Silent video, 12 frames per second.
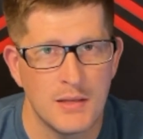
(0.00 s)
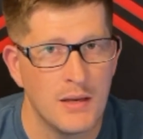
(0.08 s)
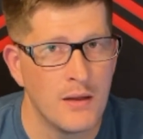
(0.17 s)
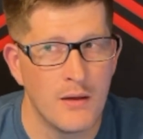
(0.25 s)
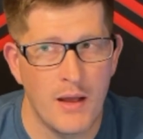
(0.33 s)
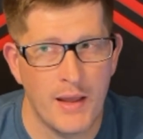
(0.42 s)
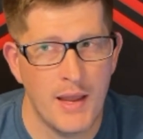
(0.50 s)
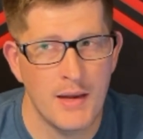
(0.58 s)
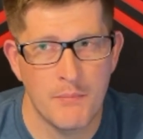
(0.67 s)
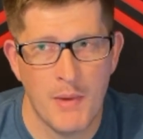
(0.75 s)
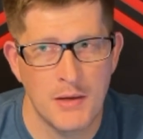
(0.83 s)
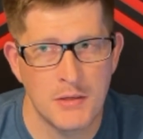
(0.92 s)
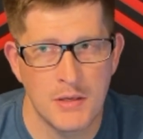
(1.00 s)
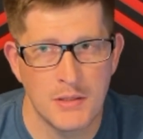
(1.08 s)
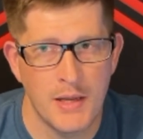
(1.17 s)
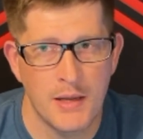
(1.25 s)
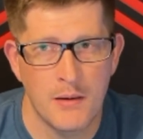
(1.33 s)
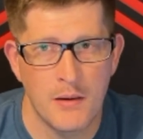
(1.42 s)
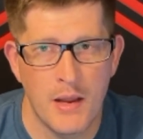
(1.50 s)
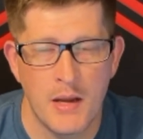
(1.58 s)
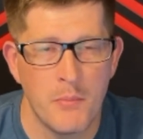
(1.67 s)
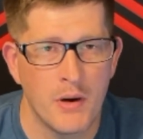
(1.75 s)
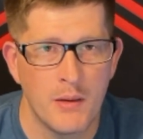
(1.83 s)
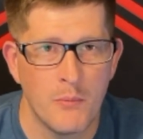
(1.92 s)
I can't imagine it taking
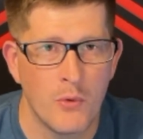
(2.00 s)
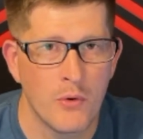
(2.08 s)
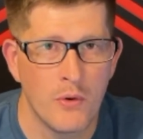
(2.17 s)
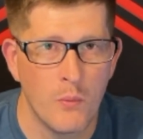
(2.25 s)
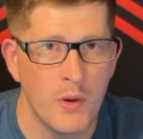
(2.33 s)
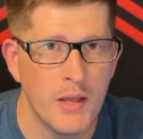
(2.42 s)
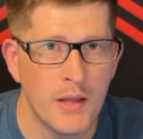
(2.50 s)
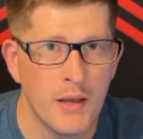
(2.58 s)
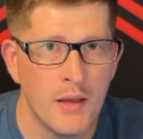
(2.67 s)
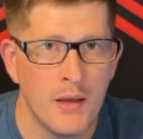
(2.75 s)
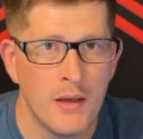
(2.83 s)
anybody more than a week.